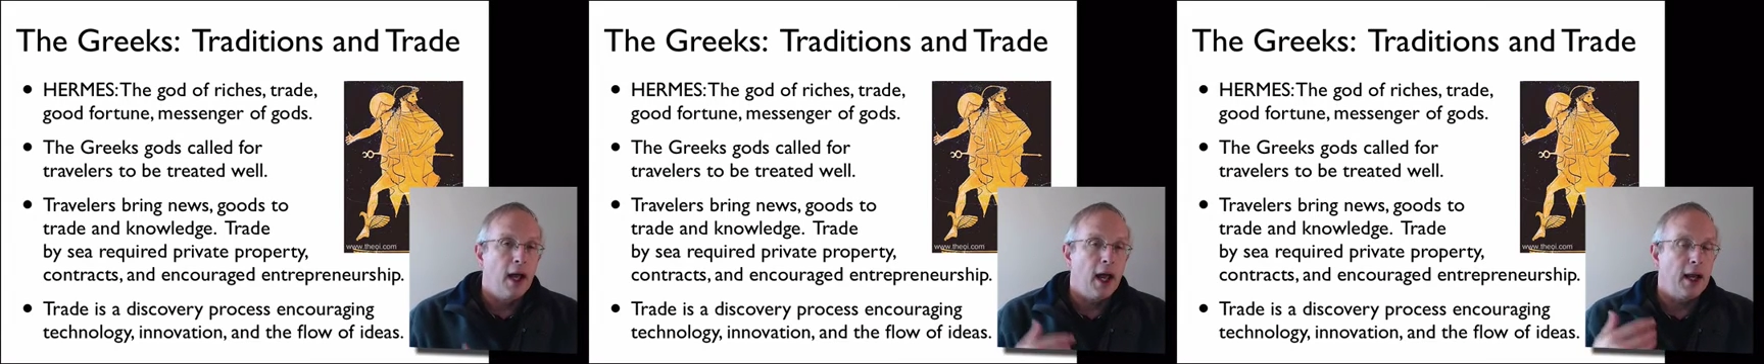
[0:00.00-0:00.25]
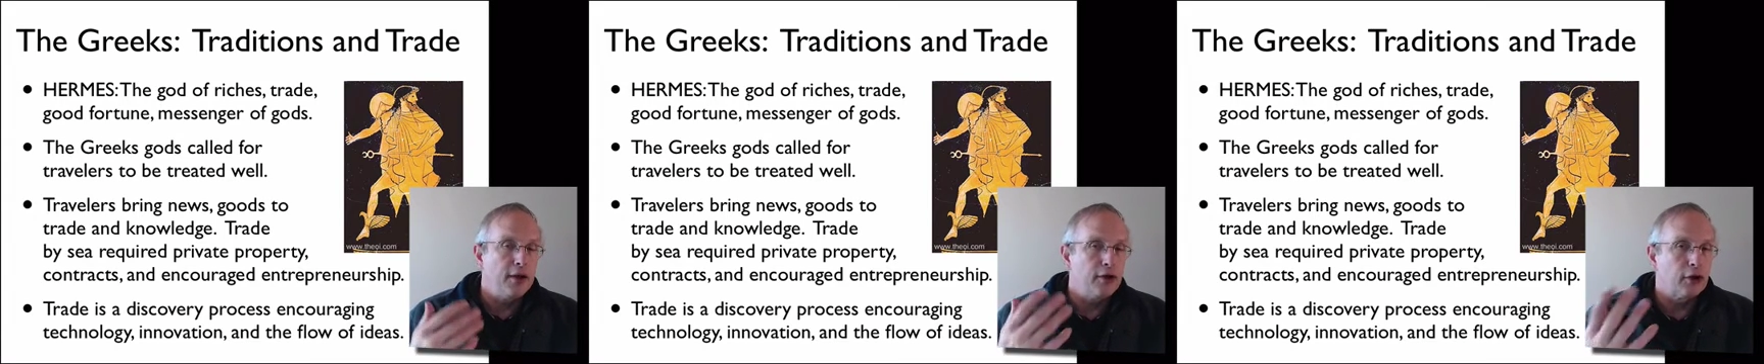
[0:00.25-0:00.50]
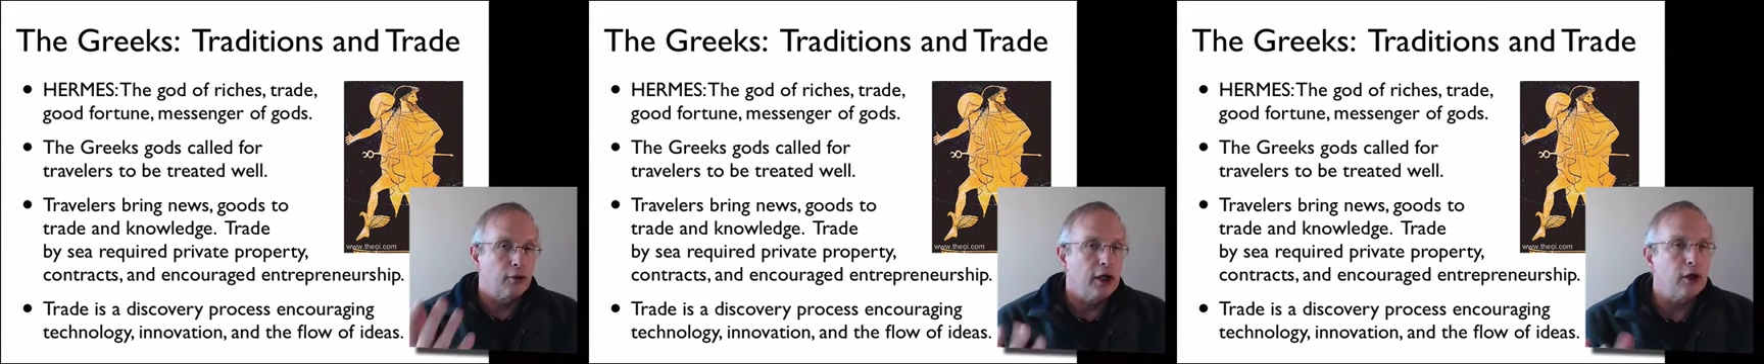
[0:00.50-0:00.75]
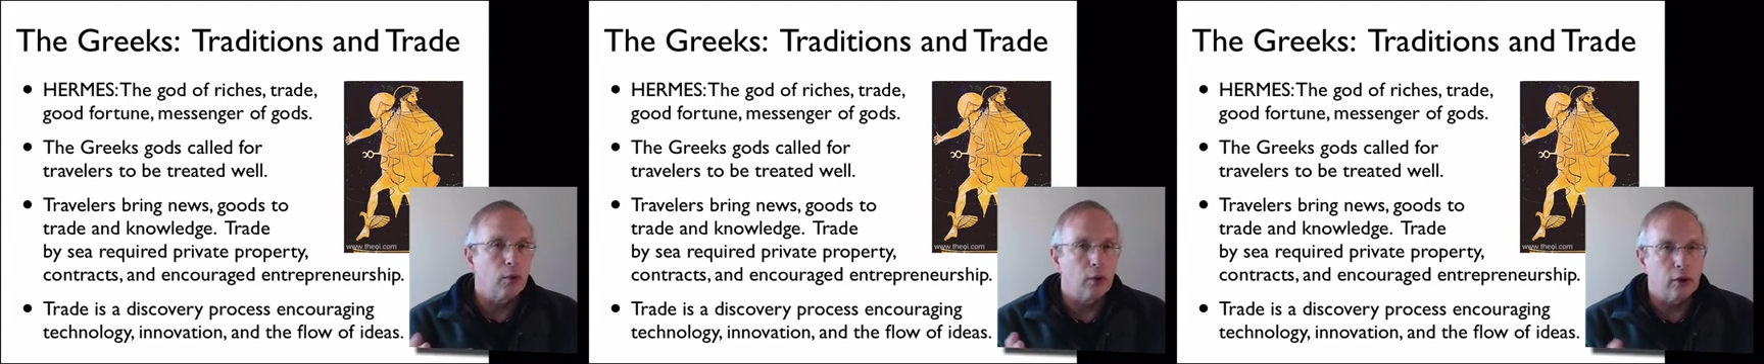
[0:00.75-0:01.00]
And in the
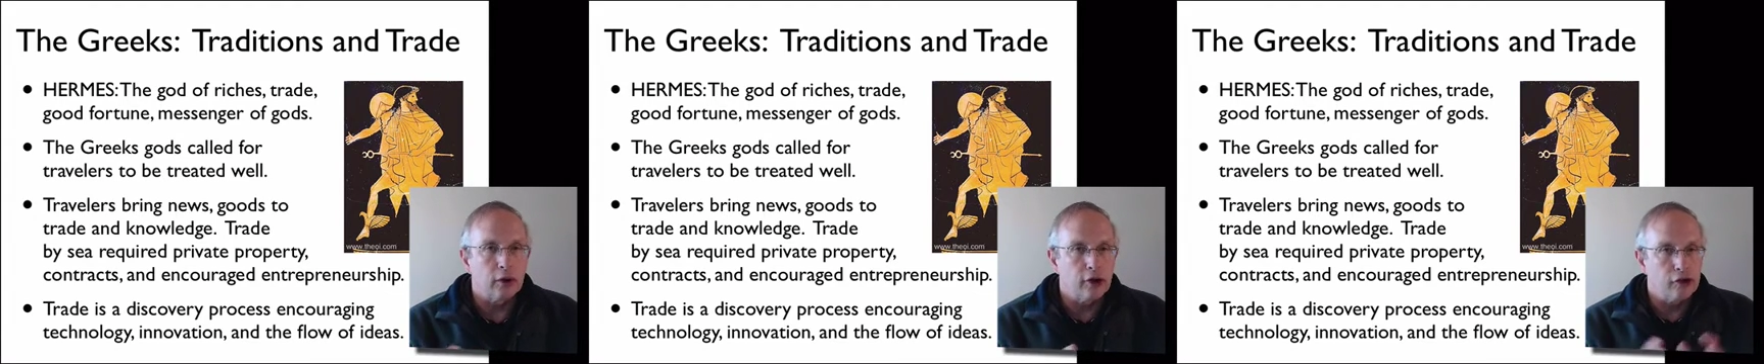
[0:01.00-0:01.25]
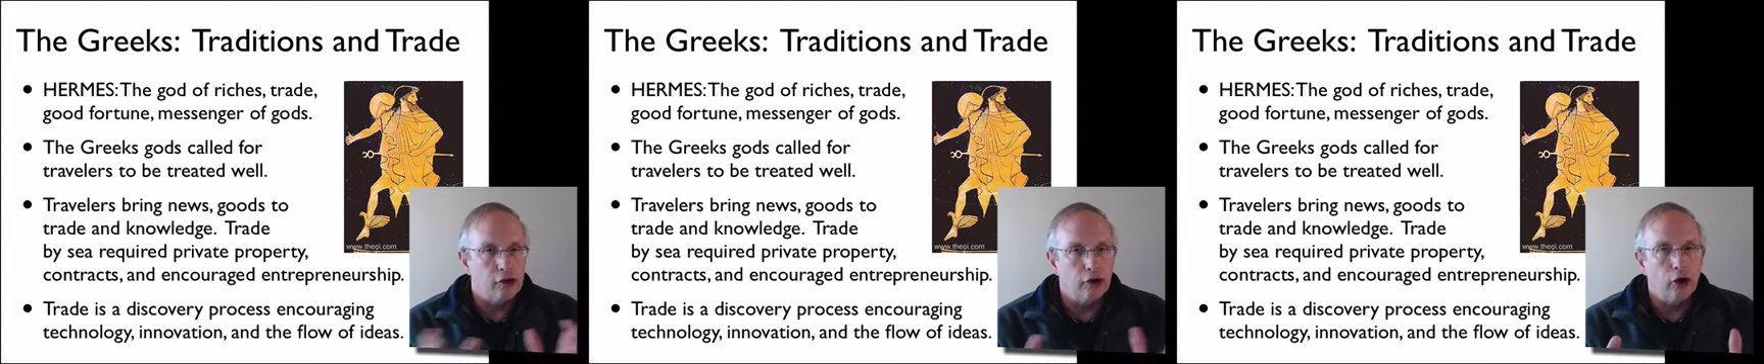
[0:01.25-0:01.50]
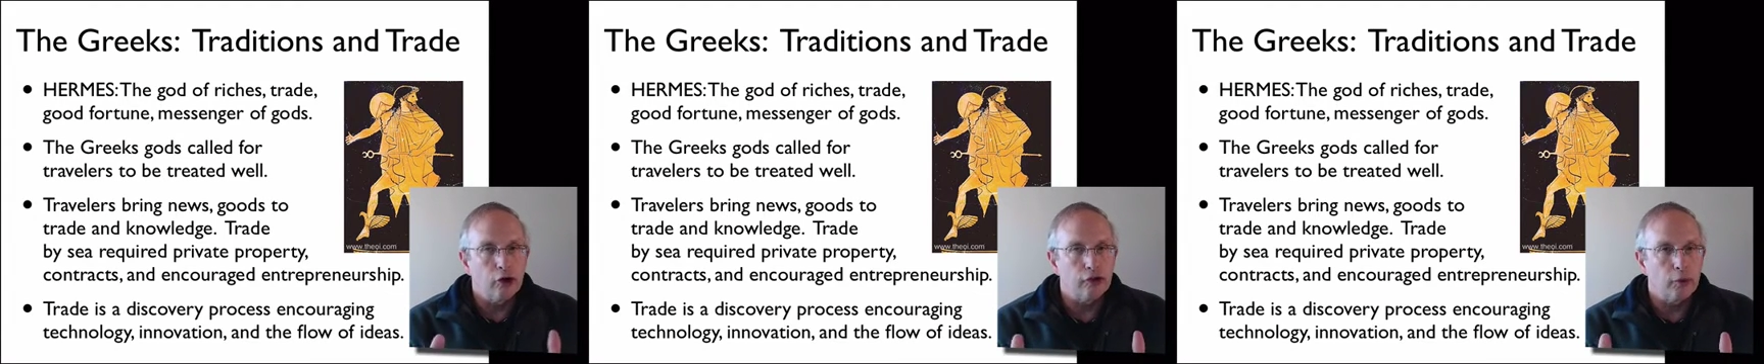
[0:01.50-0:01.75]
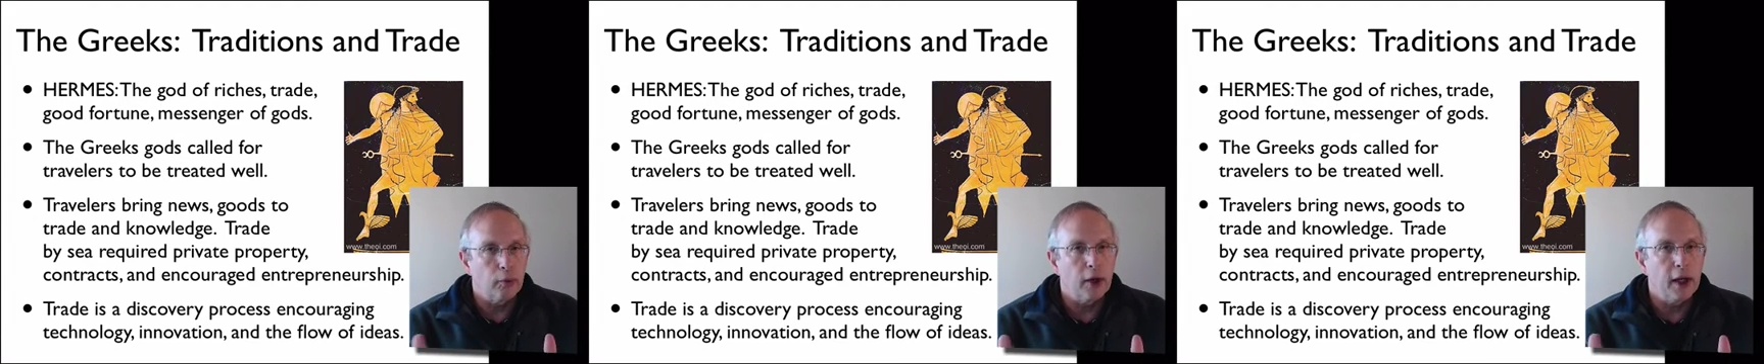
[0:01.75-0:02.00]
Greek world, as you know
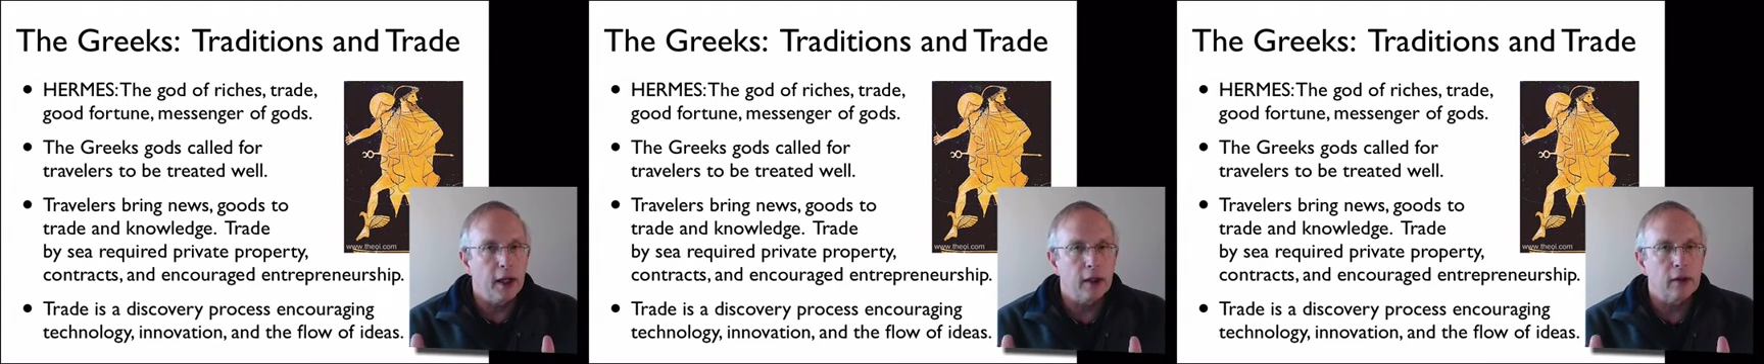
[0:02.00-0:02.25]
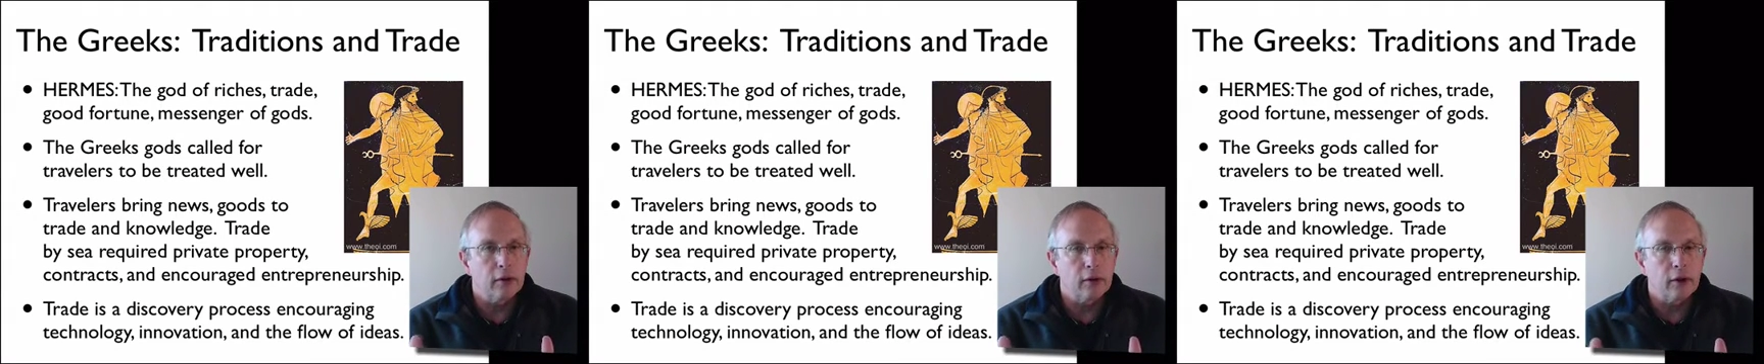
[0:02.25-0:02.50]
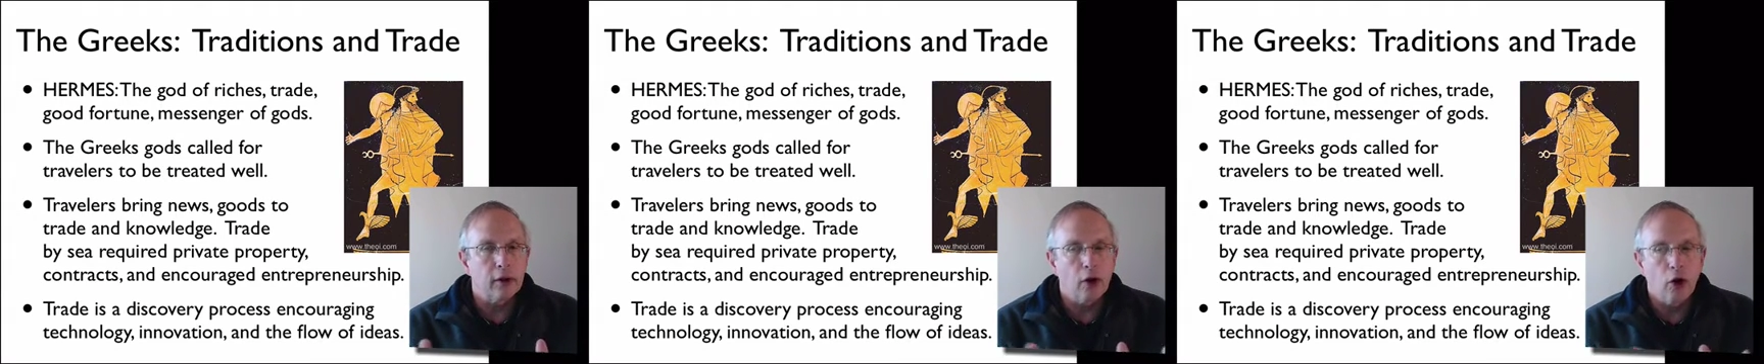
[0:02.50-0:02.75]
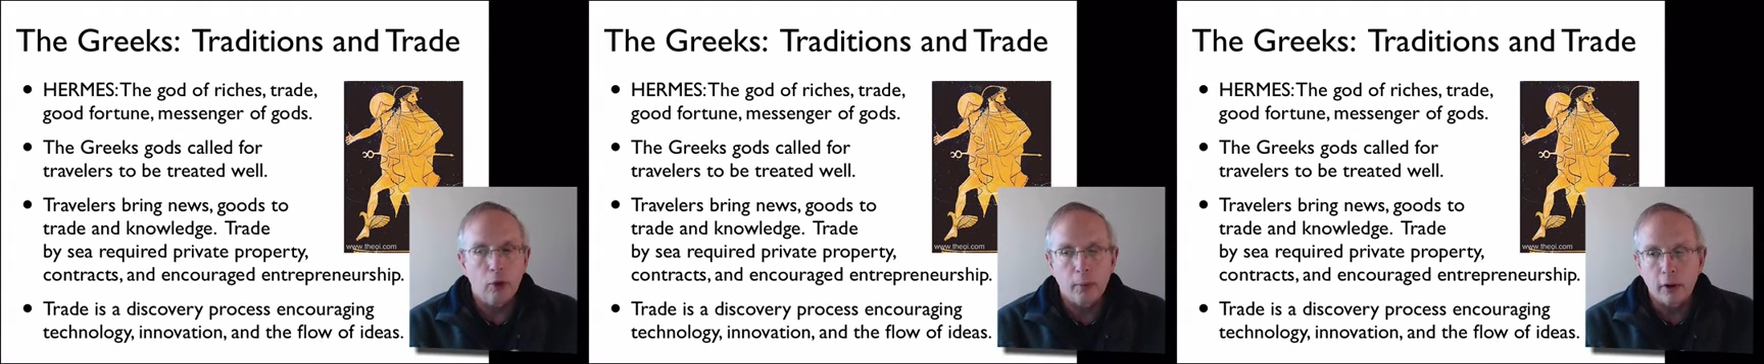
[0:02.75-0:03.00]
from reading
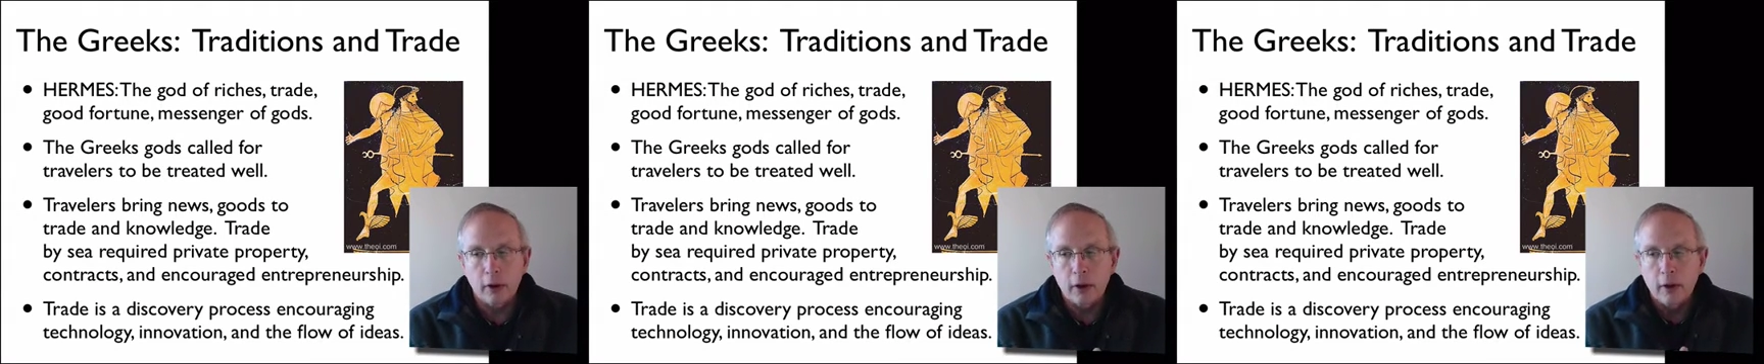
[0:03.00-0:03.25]
Homer,